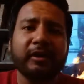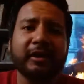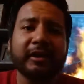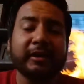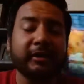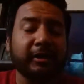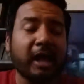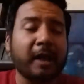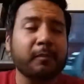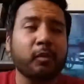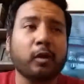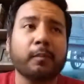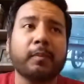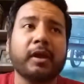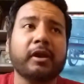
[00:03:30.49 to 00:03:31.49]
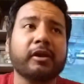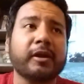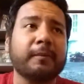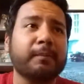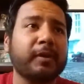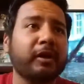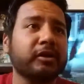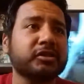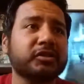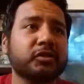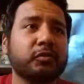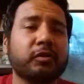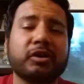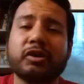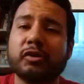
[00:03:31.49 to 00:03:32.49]
A lot more better compared
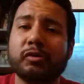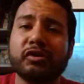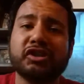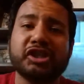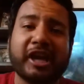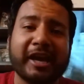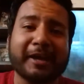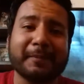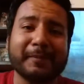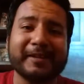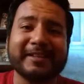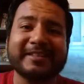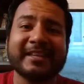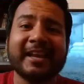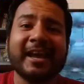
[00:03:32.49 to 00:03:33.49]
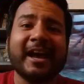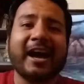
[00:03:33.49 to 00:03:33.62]
to Hugh Jackman's